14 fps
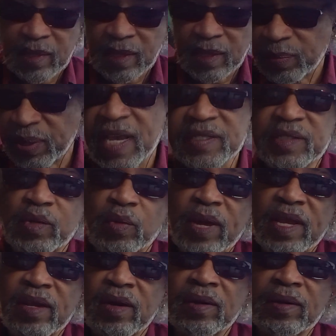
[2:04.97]
passed away
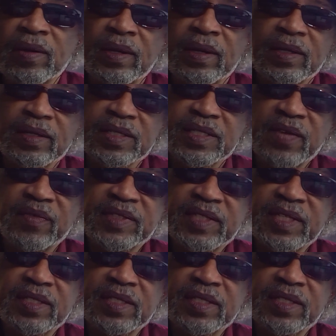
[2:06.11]
on the 17th of